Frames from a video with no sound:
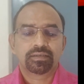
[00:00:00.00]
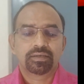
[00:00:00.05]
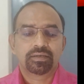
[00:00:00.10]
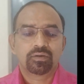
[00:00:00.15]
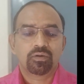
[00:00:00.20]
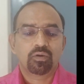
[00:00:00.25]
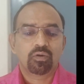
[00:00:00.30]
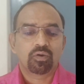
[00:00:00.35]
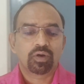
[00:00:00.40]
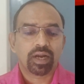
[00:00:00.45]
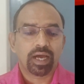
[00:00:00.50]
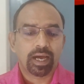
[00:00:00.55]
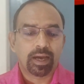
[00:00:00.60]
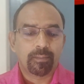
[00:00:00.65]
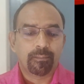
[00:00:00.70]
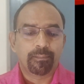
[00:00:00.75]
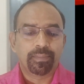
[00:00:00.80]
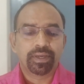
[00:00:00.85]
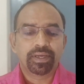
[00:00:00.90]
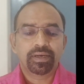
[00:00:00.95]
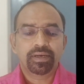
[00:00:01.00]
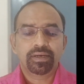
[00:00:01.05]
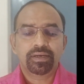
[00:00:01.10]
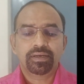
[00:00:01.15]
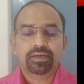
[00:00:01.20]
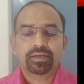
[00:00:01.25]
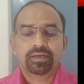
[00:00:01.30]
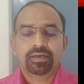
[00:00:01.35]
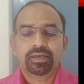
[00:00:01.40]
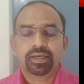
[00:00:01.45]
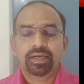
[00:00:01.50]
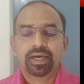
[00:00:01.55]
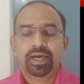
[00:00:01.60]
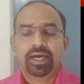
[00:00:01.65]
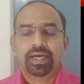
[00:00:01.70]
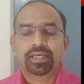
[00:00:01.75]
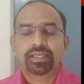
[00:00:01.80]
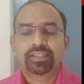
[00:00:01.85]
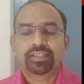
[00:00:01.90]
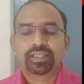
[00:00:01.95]
or appeal,
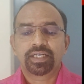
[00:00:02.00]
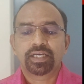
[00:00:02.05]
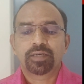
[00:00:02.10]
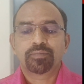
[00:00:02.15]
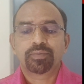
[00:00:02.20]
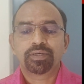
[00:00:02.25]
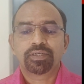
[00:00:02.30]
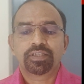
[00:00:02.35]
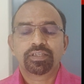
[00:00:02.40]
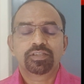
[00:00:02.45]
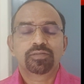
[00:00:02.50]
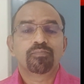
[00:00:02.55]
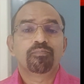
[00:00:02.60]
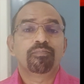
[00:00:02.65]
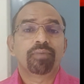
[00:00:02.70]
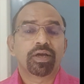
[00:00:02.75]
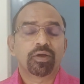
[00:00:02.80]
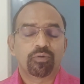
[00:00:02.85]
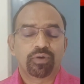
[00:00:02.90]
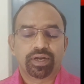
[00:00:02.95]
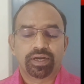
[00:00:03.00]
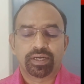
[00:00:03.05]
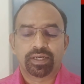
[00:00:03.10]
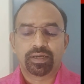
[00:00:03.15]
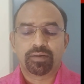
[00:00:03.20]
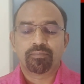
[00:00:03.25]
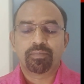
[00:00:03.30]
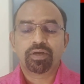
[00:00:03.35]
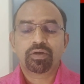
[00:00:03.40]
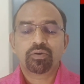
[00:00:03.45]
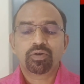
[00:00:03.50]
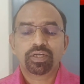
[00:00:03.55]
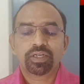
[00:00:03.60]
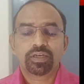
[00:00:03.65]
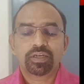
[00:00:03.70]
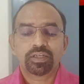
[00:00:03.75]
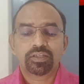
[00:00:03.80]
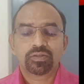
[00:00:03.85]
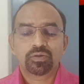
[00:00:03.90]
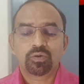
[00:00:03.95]
and the second part is biodata. Biodata
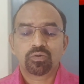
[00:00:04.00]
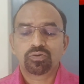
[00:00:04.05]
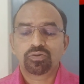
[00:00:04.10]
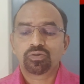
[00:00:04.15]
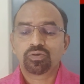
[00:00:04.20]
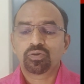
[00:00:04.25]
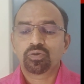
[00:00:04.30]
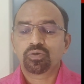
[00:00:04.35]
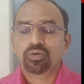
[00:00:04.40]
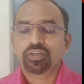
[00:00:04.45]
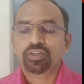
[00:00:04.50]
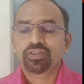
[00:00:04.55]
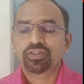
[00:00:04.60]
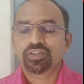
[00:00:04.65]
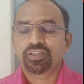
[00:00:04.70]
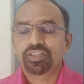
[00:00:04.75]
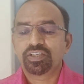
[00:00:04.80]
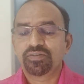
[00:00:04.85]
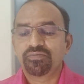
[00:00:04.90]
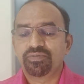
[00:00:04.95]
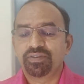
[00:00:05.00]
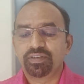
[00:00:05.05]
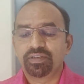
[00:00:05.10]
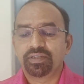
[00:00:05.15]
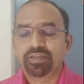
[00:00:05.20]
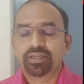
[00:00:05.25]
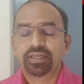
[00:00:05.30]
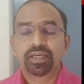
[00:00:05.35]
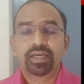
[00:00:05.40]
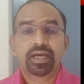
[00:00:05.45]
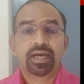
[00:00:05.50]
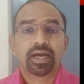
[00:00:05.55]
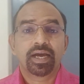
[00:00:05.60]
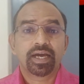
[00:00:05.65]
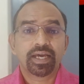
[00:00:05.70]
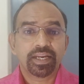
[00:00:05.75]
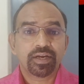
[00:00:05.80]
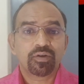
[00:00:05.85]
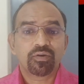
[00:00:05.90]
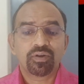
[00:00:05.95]
is also known as CV,
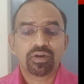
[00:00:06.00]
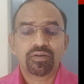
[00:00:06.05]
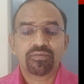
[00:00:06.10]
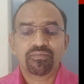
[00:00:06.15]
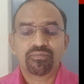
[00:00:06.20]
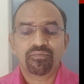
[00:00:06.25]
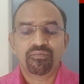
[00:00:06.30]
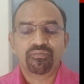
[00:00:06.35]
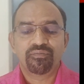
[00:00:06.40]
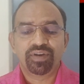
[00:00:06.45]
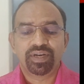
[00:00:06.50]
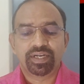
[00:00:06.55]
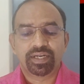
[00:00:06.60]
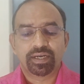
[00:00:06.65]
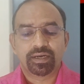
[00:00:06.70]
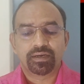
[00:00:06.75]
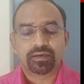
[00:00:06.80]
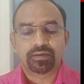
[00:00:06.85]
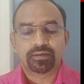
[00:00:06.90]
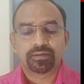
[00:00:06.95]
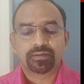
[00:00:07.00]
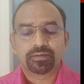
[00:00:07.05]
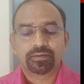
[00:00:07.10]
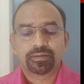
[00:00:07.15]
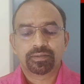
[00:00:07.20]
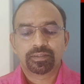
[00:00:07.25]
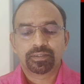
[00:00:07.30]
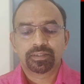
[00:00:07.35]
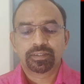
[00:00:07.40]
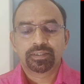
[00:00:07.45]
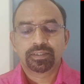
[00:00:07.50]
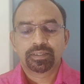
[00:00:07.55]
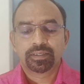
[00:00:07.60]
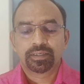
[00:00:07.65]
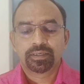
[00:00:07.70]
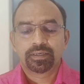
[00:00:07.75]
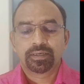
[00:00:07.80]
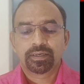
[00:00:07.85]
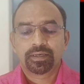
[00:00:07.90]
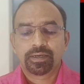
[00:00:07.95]
curriculum vitae.
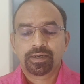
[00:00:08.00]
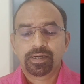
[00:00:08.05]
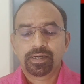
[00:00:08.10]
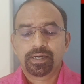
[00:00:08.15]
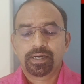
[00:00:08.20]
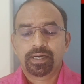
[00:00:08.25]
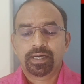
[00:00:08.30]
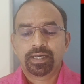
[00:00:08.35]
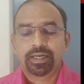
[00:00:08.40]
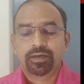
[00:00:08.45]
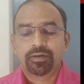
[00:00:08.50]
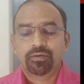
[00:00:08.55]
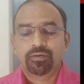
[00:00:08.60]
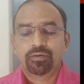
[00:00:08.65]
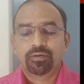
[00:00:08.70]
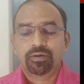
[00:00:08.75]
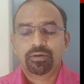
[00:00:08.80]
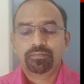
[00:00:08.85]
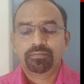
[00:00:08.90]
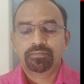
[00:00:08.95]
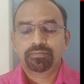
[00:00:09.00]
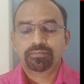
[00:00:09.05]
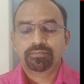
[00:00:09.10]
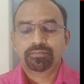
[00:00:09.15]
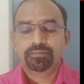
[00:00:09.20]
Curriculum